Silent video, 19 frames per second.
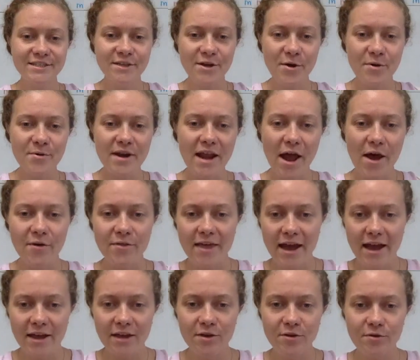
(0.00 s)
So now
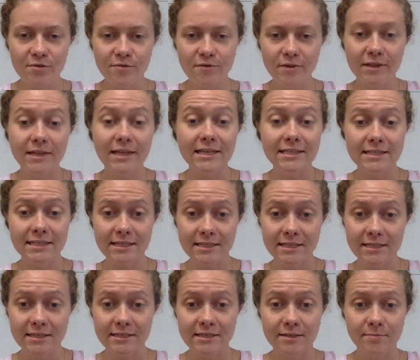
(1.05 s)
that you've listened
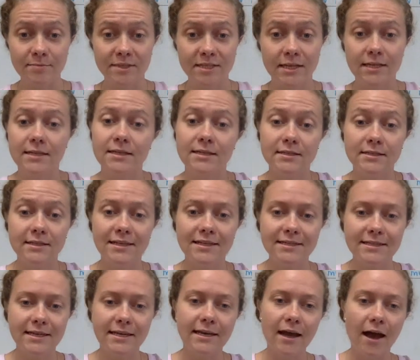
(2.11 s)
to some sentences
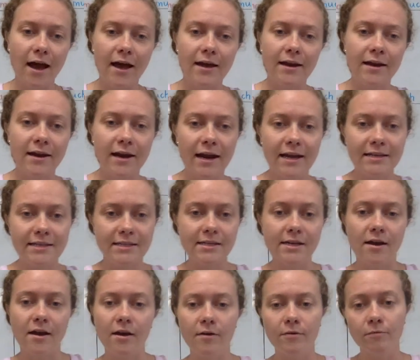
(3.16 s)
and gotten an
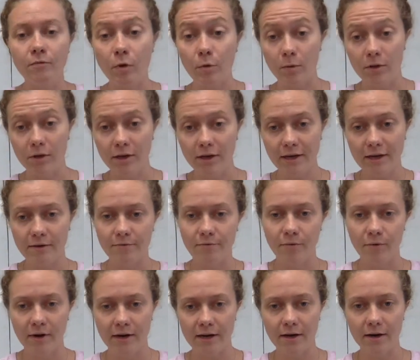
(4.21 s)
idea of what we're looking
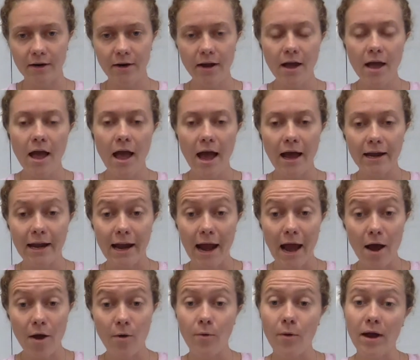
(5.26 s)
for here,
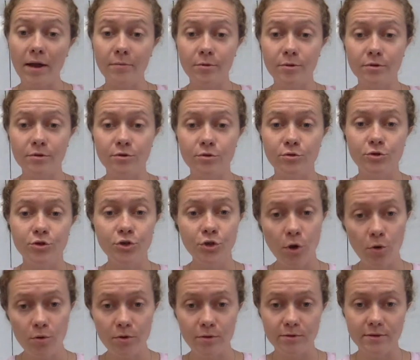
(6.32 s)
now I'm going to show
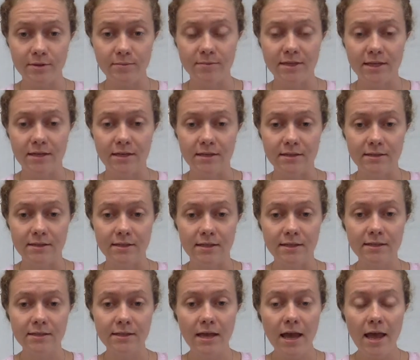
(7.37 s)
you some
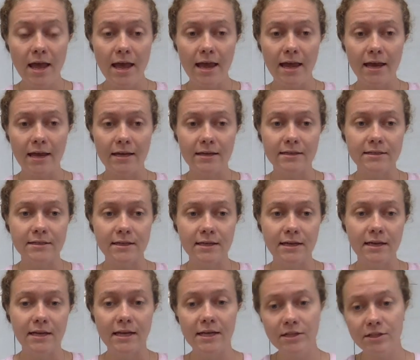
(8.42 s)
sentences, and
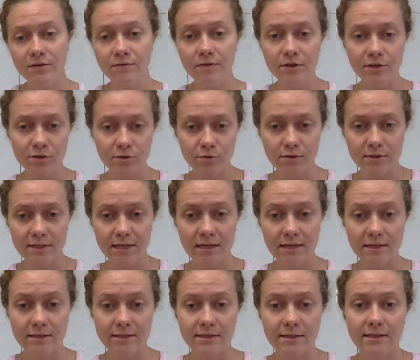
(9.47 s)
in each of these
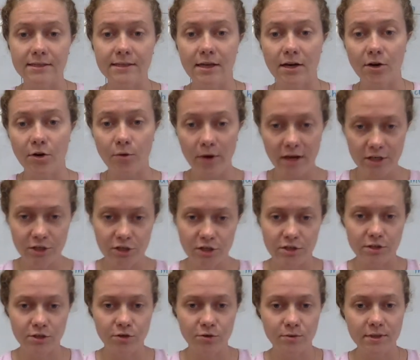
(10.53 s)
sentences that are
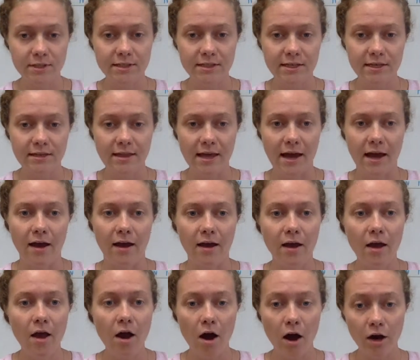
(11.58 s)
questions, you will see that
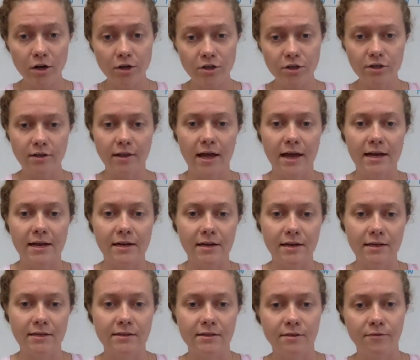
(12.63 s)
underlined
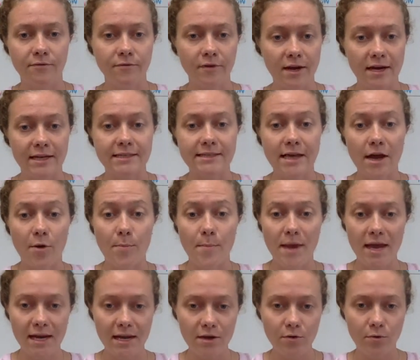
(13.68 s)
is the phrase how
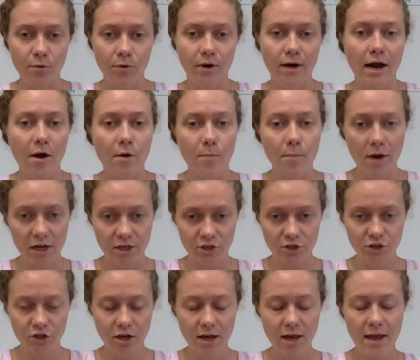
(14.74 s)
many or how
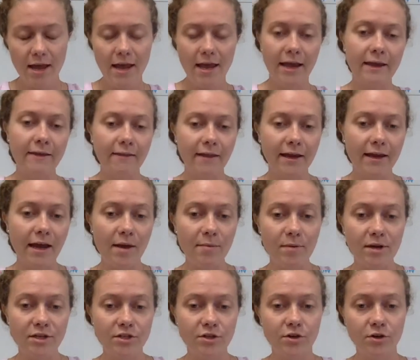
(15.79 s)
much. And like I
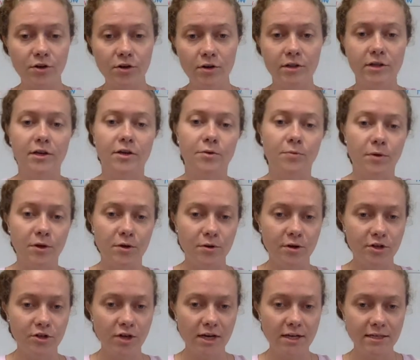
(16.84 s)
mentioned earlier, when you are
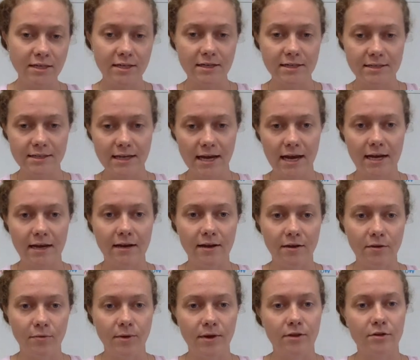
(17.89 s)
trying to decide
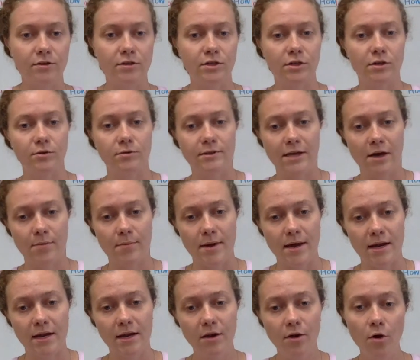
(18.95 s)
whether to use how
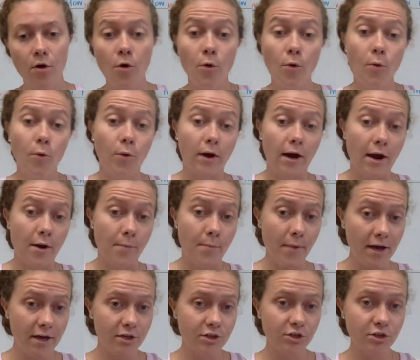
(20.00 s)
many or how
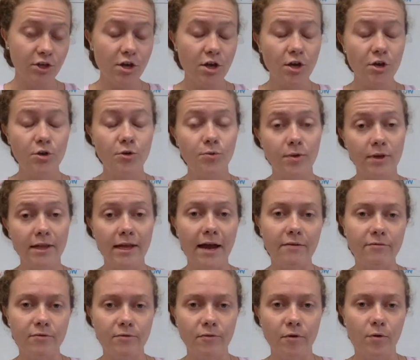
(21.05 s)
much, you really have
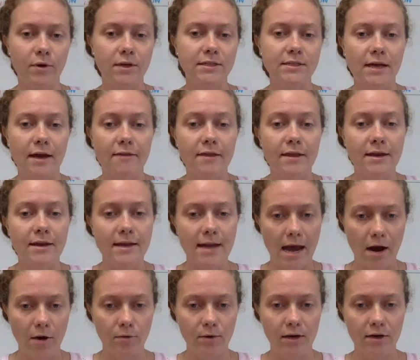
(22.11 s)
to focus on the
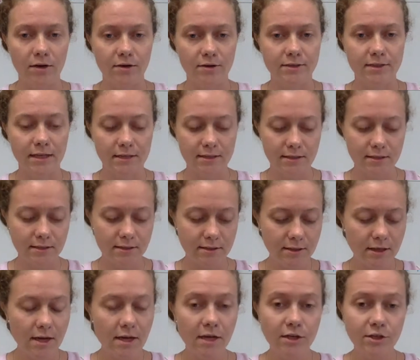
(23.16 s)
noun in your sentence.
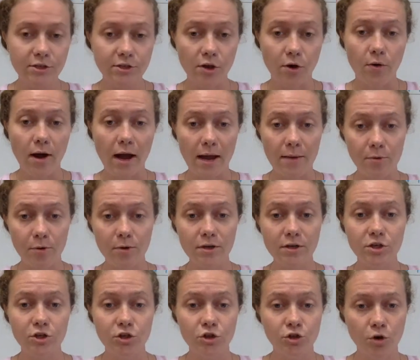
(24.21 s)
So I'm going to
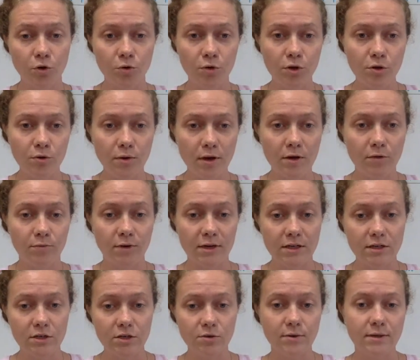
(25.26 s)
show you and read
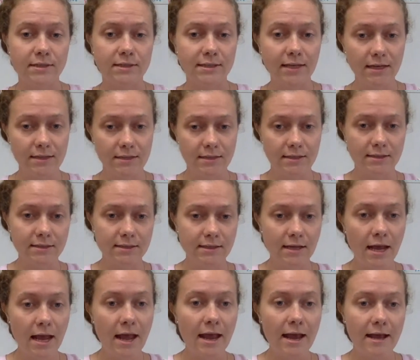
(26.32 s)
to you a sentence,
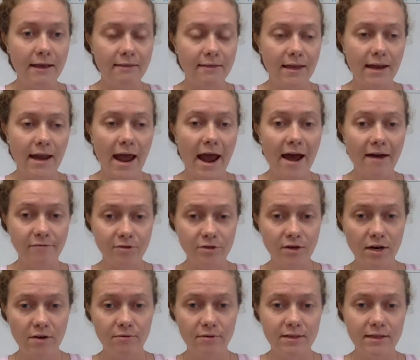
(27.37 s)
and then after I
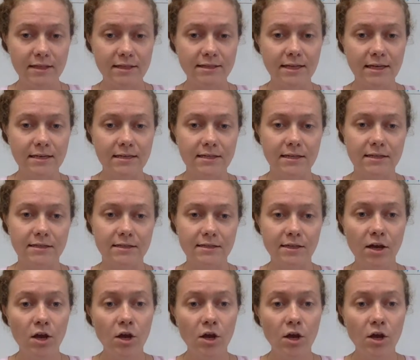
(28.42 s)
read the sentence,